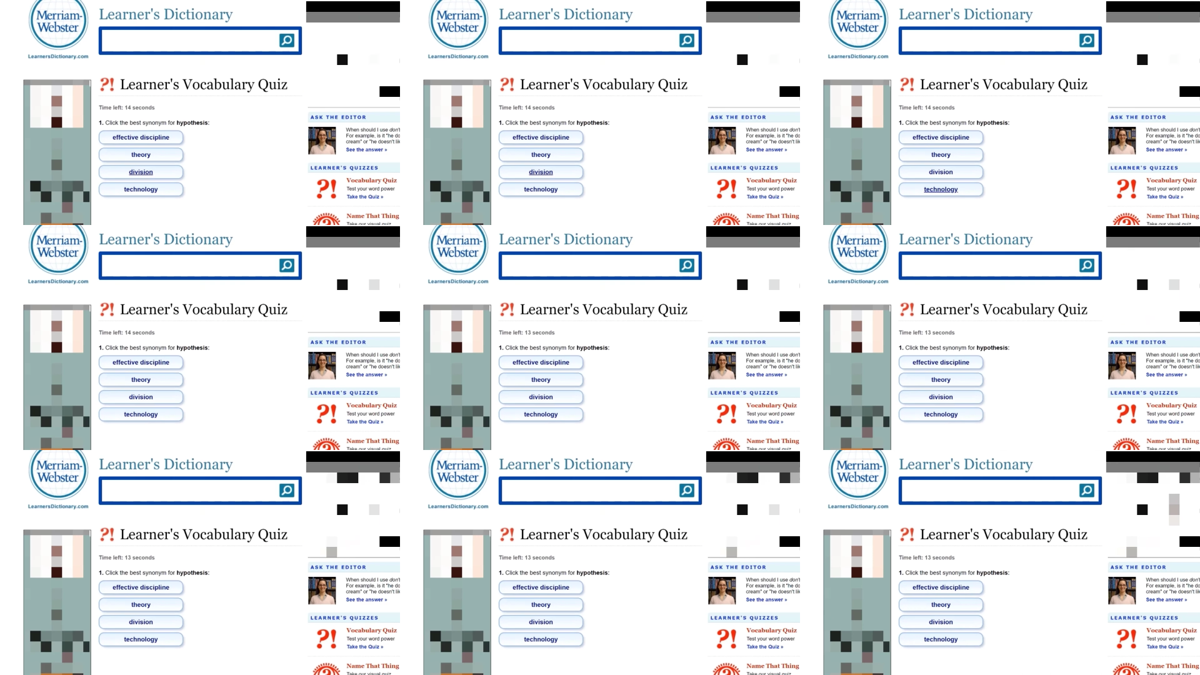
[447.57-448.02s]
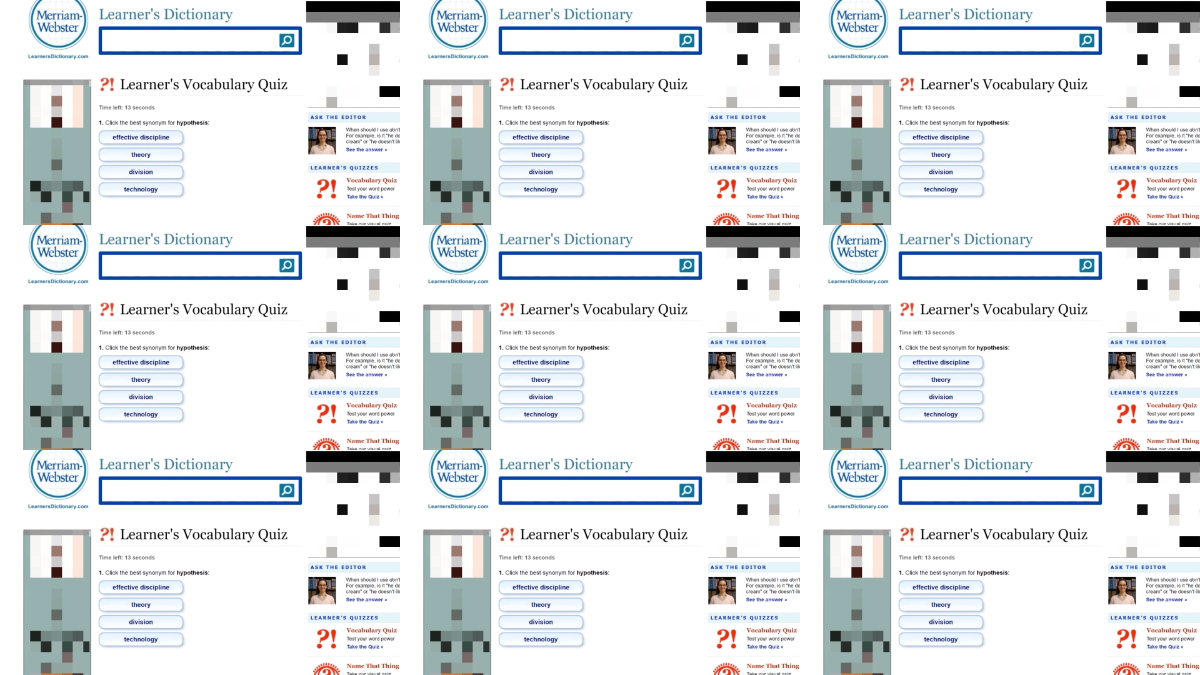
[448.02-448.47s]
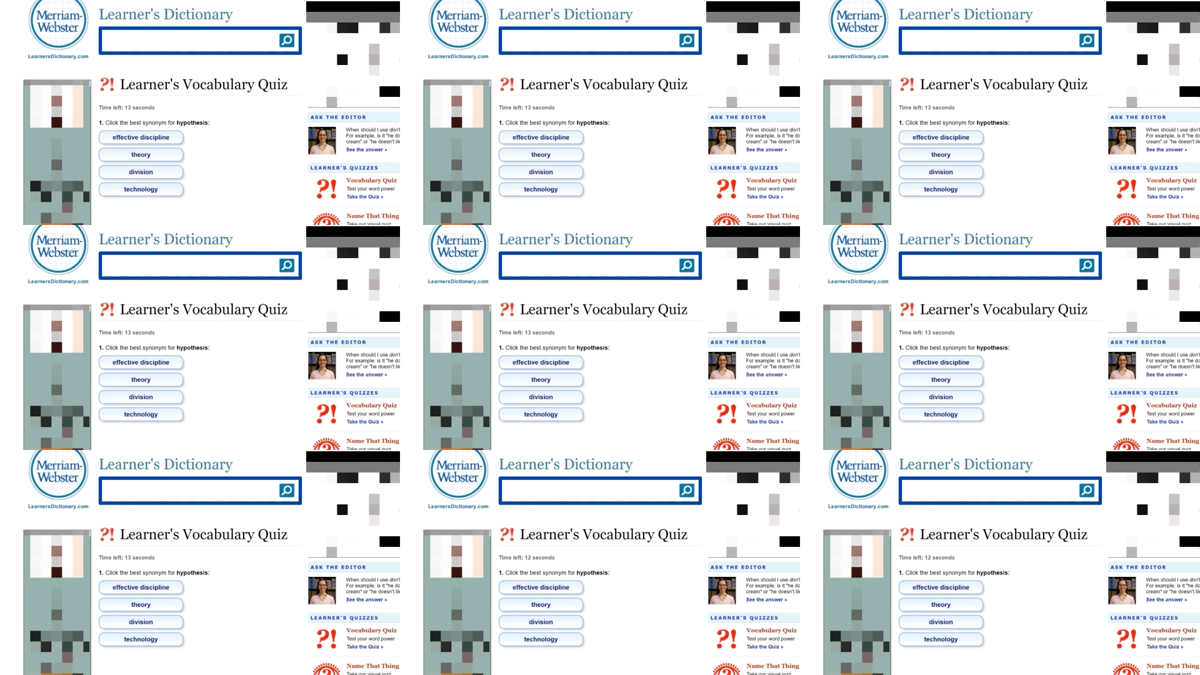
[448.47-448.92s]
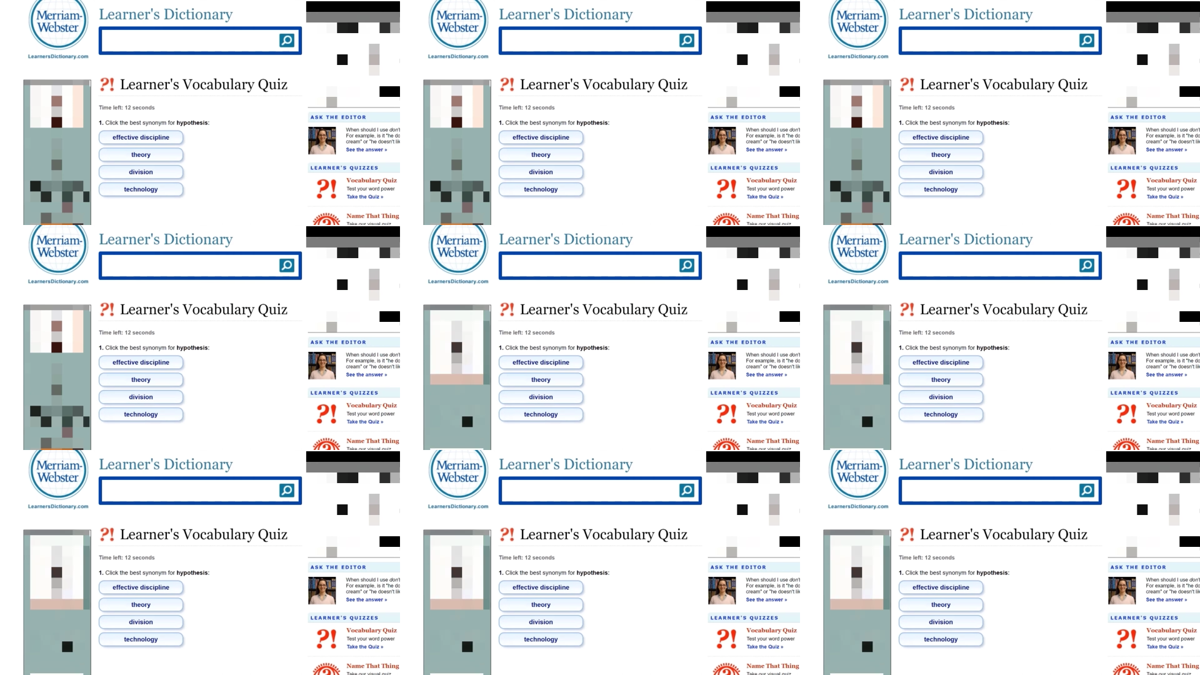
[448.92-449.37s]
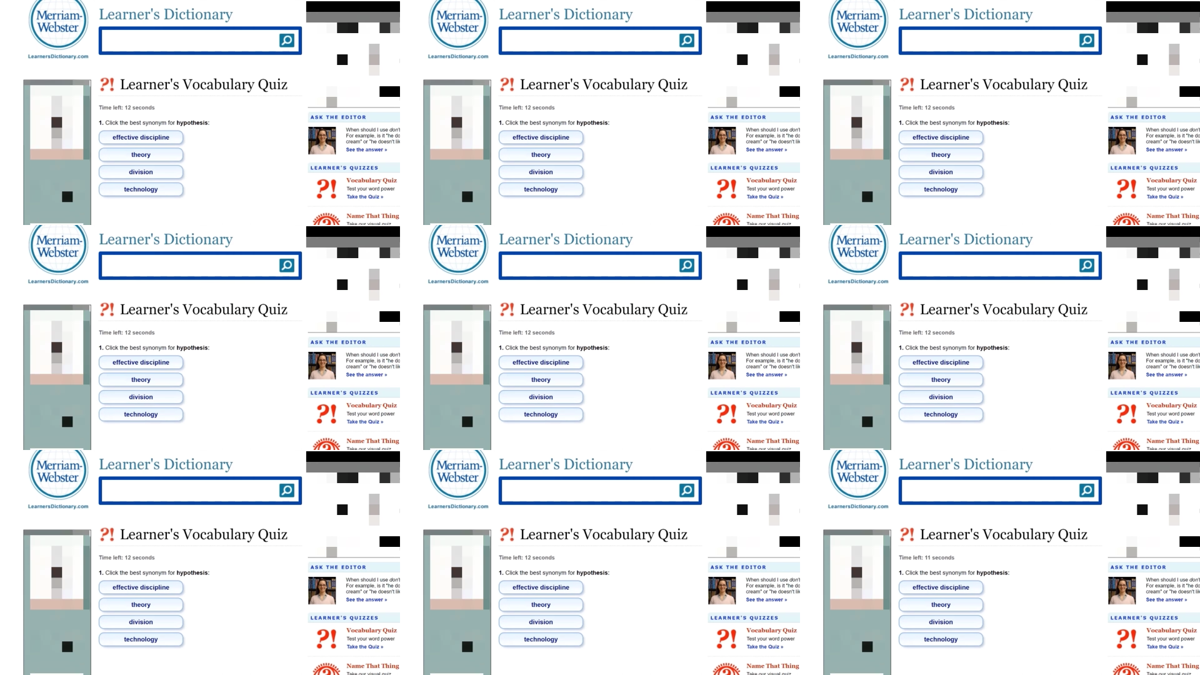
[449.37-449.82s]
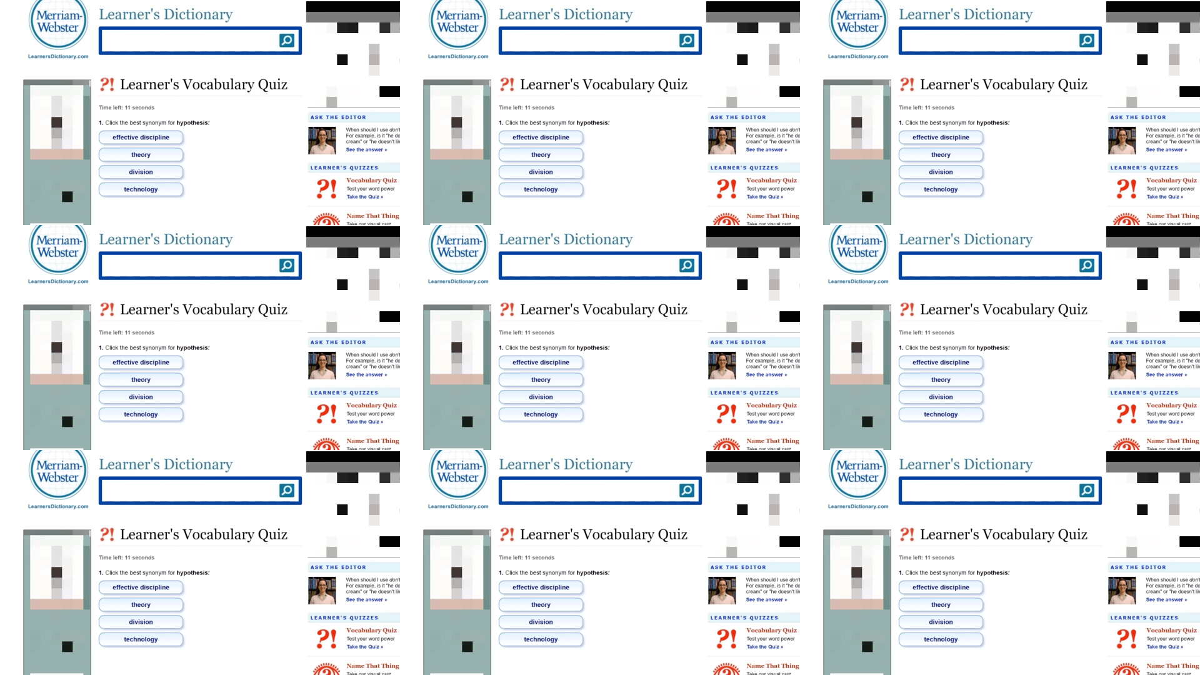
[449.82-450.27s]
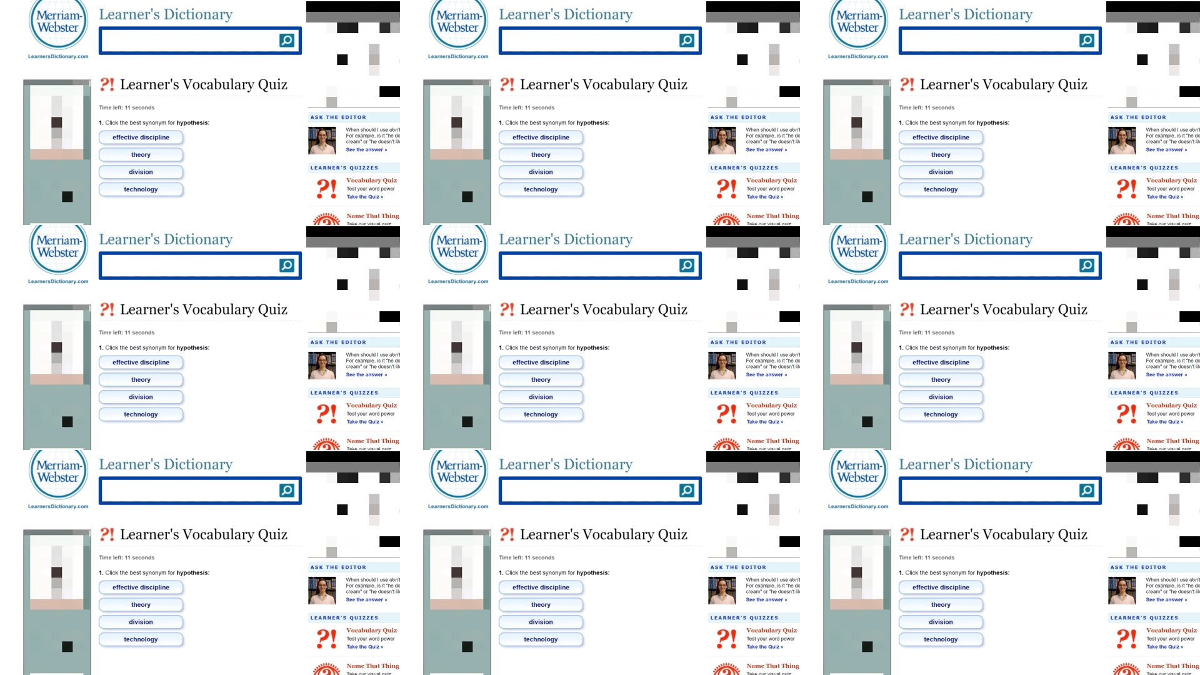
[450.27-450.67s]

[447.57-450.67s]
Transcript: (no speaker visible)